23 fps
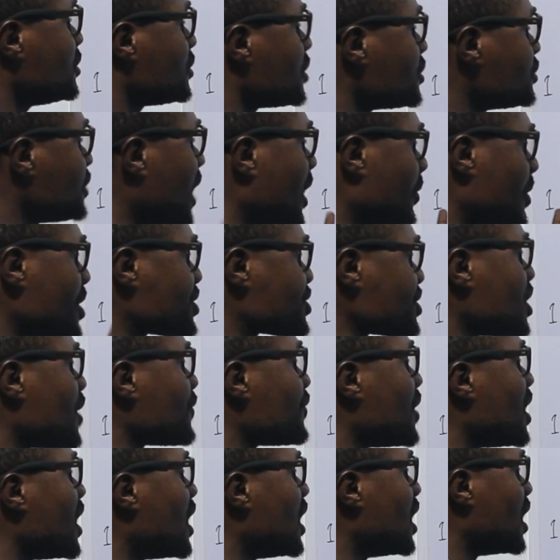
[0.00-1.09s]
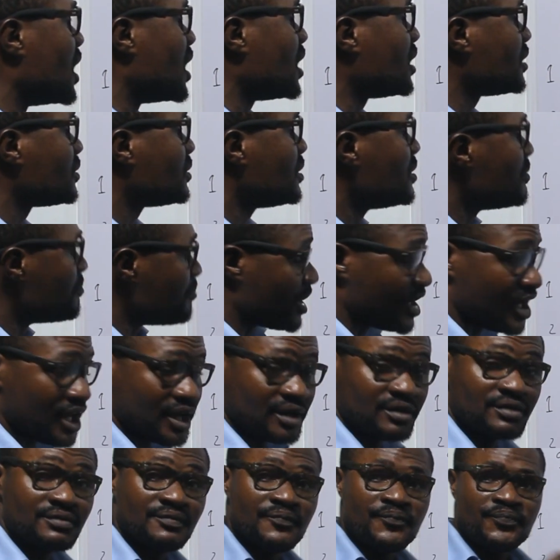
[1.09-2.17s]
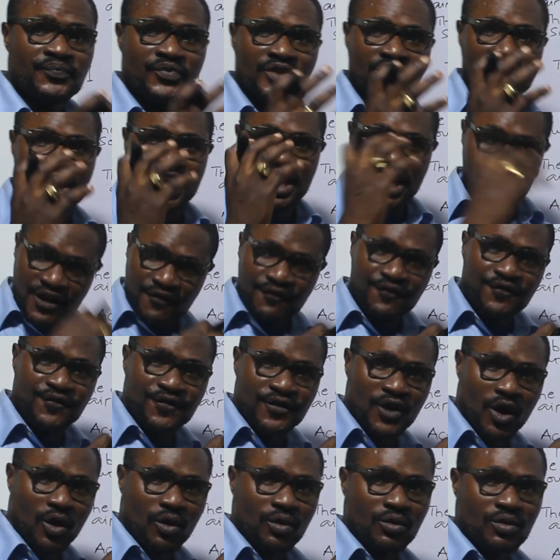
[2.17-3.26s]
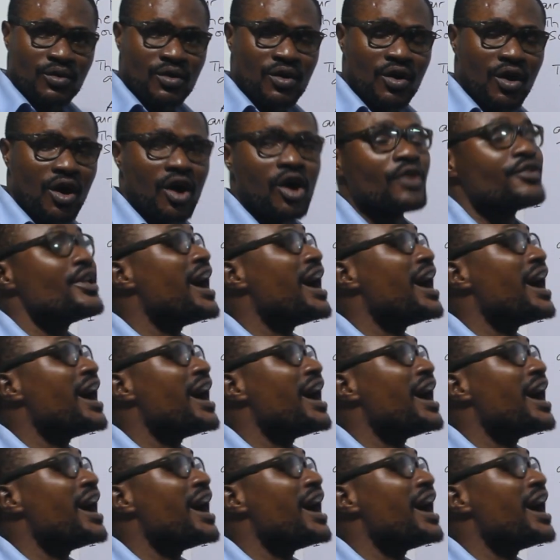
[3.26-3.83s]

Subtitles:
The direction of the air, meaning the inflow or